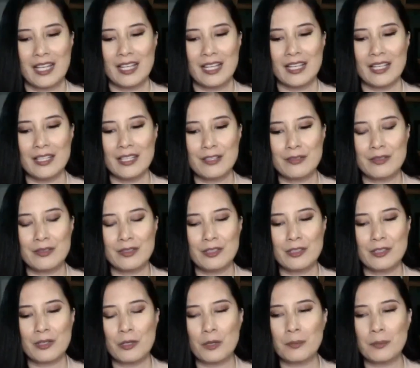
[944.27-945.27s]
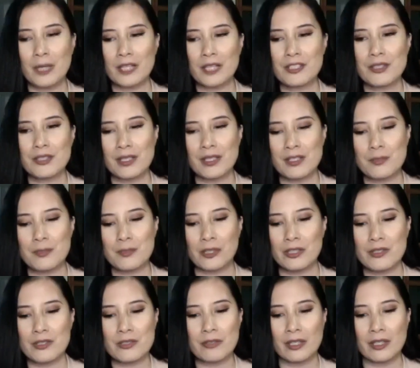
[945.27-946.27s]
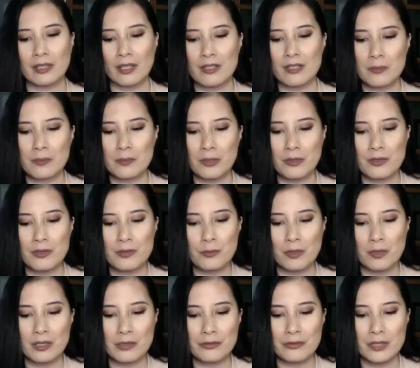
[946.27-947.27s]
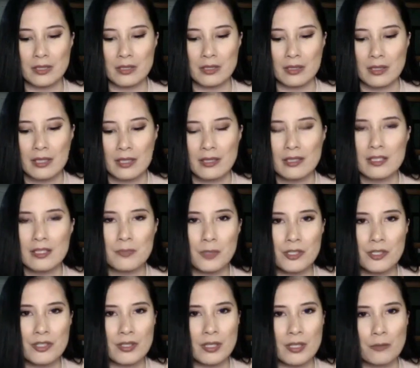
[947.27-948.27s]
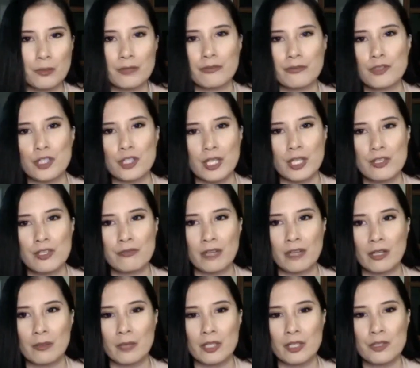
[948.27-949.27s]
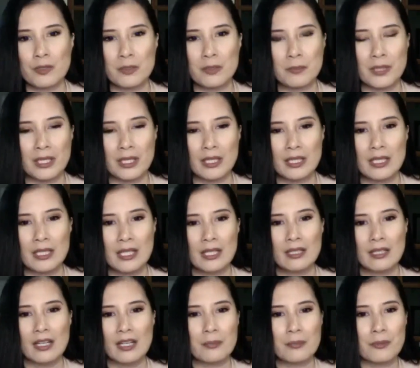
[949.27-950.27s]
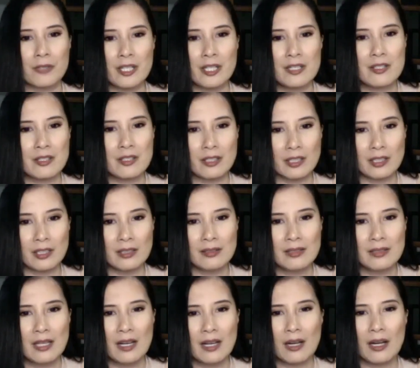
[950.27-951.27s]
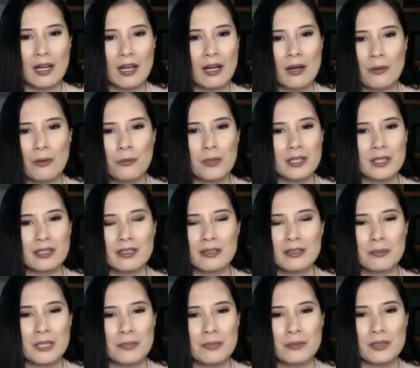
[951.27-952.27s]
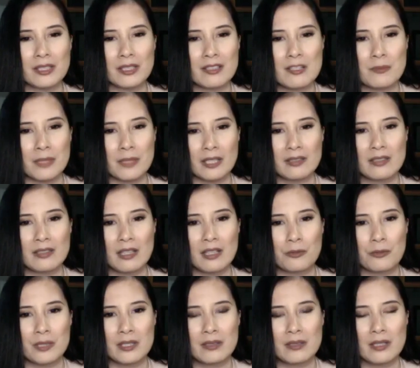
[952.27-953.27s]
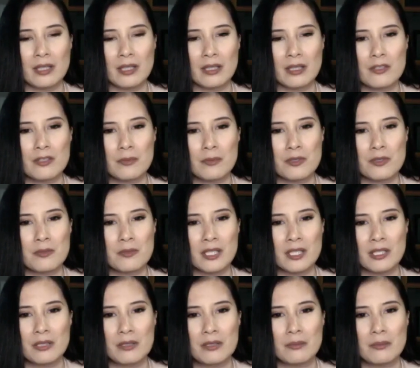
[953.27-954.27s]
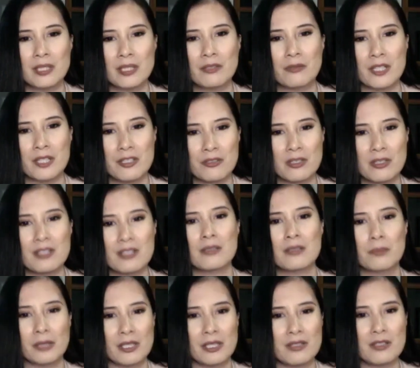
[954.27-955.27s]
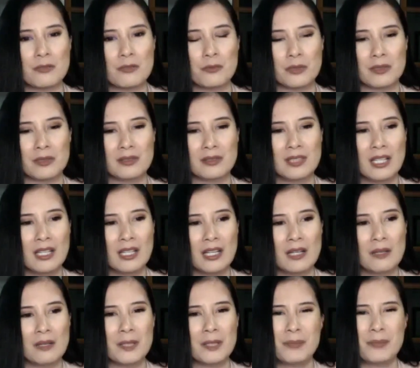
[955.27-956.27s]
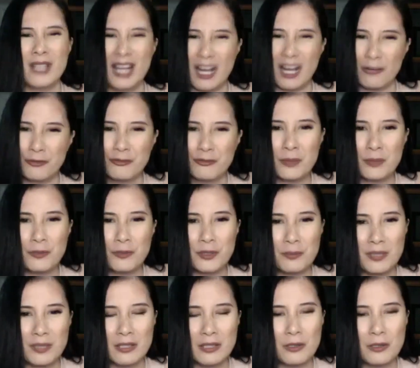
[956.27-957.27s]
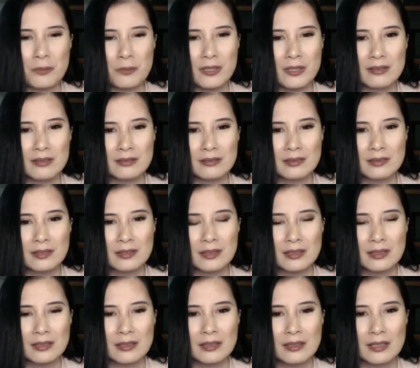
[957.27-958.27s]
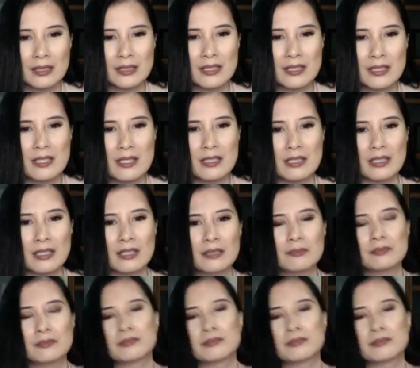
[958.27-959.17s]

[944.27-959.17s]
And, going back to the experience, Craig, I suppose one of the experiences that would have changed very much would be Apres Key. What can people expect now with, I suppose, many restaurants and places maybe half of them would be open at this time?